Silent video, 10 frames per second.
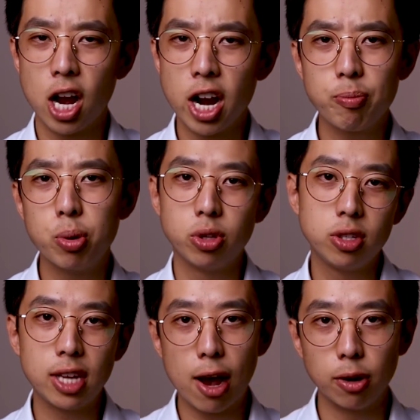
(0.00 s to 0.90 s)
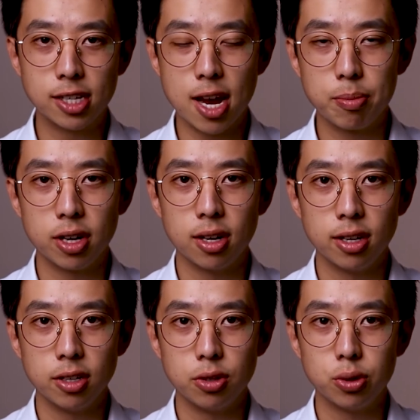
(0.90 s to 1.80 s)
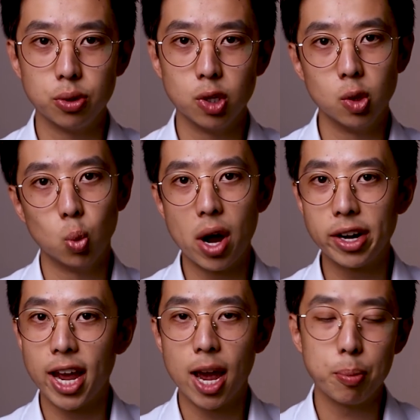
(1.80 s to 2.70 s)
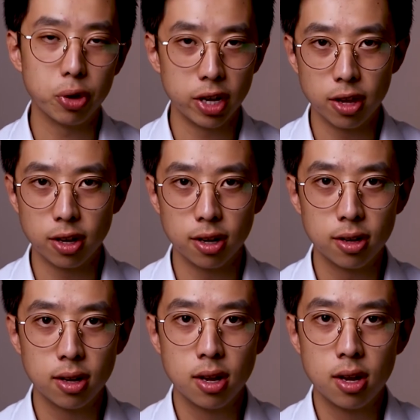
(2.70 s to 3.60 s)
it kind of puts our examiner into one camp or the other.